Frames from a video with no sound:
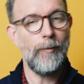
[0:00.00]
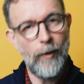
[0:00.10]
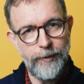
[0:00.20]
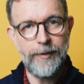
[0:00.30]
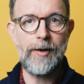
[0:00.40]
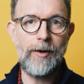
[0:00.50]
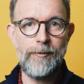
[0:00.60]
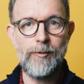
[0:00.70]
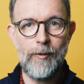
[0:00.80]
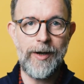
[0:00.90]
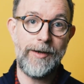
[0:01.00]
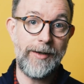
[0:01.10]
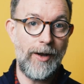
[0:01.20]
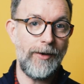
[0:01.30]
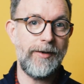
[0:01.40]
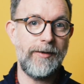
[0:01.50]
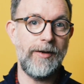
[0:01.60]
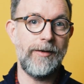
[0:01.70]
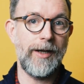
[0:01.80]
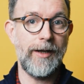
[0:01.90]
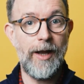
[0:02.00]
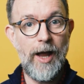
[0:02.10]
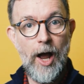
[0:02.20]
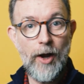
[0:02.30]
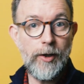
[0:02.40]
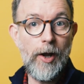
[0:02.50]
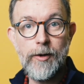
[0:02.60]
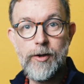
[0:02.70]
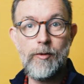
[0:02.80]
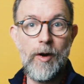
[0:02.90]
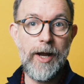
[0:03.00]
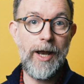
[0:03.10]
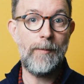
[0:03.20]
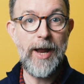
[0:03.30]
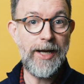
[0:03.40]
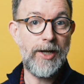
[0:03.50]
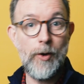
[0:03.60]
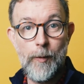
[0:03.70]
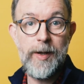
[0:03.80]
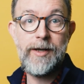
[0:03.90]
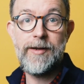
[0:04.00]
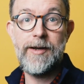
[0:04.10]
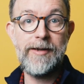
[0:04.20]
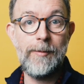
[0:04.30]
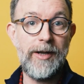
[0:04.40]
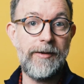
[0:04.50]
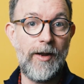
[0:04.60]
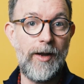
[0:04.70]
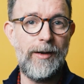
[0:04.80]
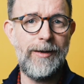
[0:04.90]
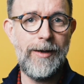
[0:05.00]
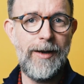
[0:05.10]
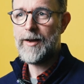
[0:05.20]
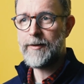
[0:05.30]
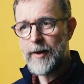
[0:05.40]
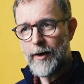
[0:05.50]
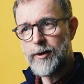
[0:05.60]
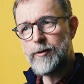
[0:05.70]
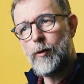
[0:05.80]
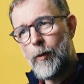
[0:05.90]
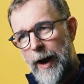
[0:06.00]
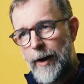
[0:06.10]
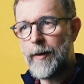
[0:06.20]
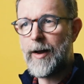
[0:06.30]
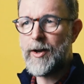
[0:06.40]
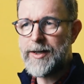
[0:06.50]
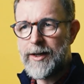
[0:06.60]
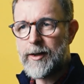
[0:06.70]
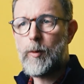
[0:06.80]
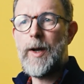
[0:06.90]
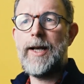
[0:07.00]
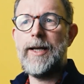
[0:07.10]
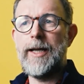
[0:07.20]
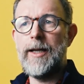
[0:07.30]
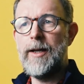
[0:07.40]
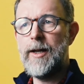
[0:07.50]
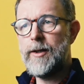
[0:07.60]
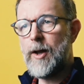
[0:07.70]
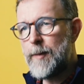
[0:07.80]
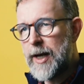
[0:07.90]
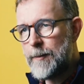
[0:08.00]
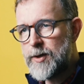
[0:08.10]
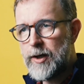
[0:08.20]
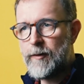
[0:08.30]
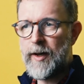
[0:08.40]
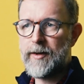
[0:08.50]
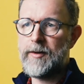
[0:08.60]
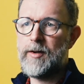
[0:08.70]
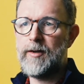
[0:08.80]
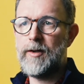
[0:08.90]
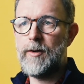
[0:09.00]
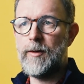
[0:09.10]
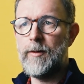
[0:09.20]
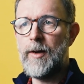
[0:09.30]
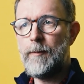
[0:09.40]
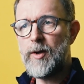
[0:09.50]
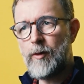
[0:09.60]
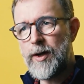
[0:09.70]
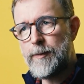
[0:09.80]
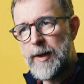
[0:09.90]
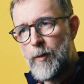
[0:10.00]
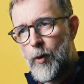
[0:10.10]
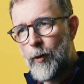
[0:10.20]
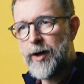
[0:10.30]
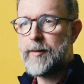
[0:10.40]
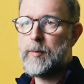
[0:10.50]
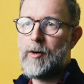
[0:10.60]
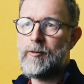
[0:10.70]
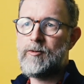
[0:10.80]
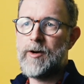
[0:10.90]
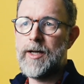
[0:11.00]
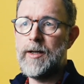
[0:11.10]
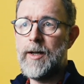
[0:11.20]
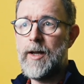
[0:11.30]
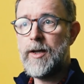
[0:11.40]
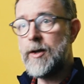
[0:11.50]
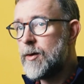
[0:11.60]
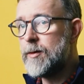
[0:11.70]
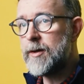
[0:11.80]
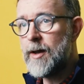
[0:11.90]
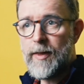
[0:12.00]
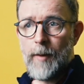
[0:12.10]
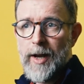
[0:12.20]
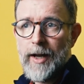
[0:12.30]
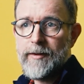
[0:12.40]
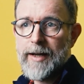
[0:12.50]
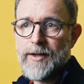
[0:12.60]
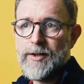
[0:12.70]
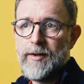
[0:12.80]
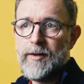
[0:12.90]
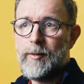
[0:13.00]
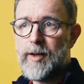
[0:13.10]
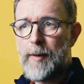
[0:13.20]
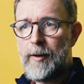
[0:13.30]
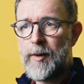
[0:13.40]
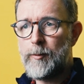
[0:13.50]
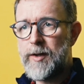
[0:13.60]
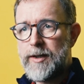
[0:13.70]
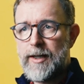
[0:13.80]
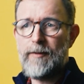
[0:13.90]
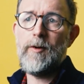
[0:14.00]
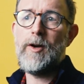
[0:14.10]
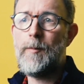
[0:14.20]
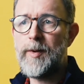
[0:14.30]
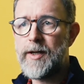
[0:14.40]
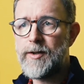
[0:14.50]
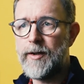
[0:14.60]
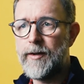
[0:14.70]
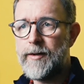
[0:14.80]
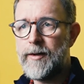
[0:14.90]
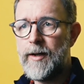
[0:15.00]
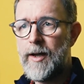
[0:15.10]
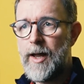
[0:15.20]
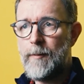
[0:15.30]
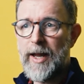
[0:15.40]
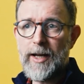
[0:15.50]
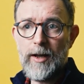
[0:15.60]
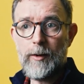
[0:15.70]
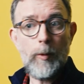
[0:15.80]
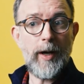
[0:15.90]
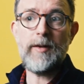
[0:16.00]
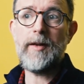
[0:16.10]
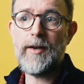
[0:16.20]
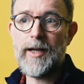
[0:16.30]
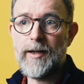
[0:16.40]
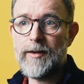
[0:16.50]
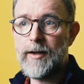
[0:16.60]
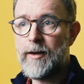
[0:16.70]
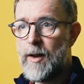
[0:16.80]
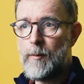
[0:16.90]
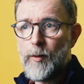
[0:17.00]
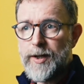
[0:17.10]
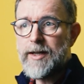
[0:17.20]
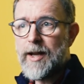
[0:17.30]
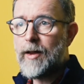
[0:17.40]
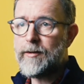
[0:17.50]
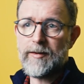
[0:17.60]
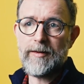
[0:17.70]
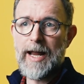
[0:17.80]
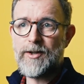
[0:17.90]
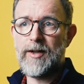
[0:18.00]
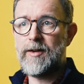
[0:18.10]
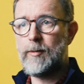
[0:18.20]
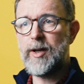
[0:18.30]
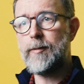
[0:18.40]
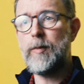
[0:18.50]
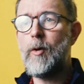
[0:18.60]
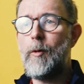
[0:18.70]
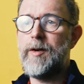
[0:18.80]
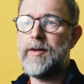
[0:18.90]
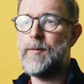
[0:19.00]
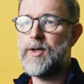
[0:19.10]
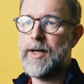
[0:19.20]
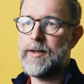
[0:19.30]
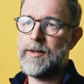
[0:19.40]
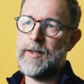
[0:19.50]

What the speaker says: What style of drawing is the artist using? Are you going to try and make your piece in a similar style? Start to draw out ideas quickly. Don't become too fixed too soon, but try to be more exploratory. Use thumbnail sketches to experiment with different compositions. Make quick studies and more detailed sketches to explore a subject.